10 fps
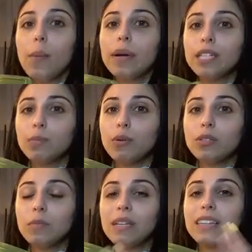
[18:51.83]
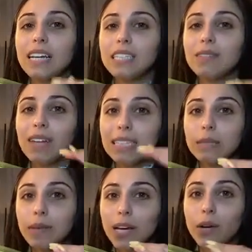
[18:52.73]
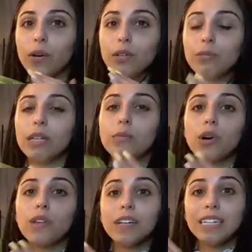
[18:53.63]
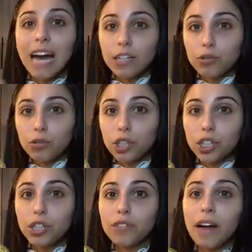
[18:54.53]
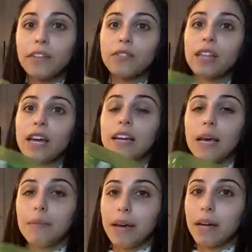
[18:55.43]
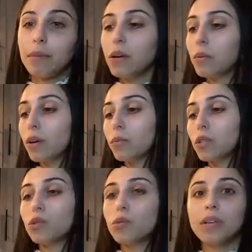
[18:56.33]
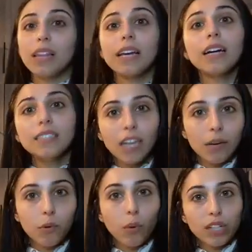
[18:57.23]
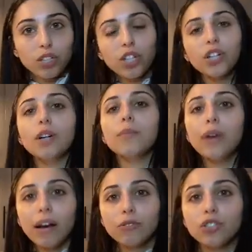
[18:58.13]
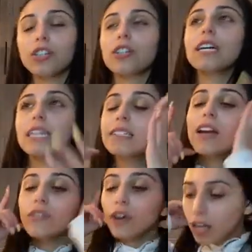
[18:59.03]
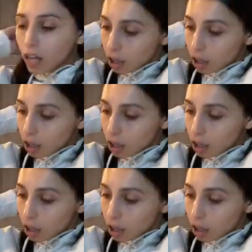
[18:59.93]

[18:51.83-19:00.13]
But it's supposed to be less of that spike when you eat more of a natural sugar rather than a man-made one, which would be like a table white sugar, brown sugar, etc.